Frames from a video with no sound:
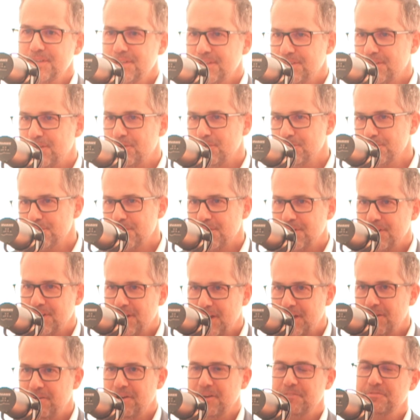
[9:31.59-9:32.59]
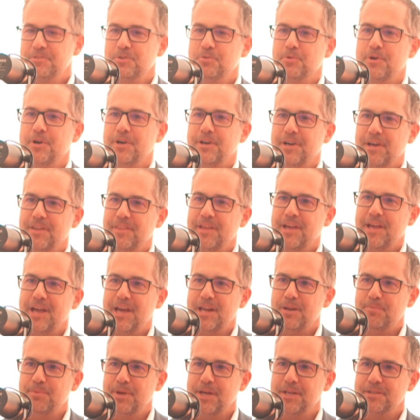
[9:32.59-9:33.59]
They also now have to wear another hat
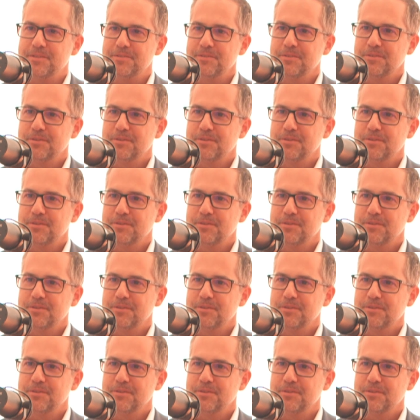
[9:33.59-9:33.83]
about